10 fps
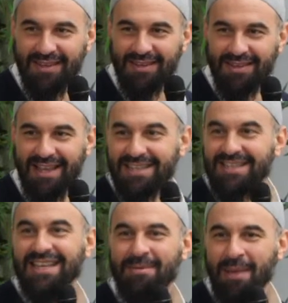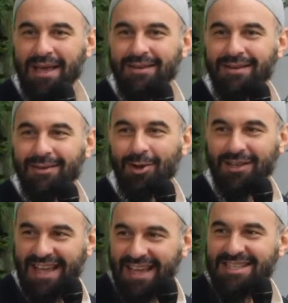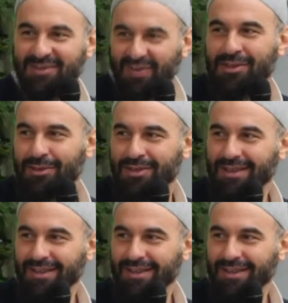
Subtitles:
That is Iman. Like, that is faith.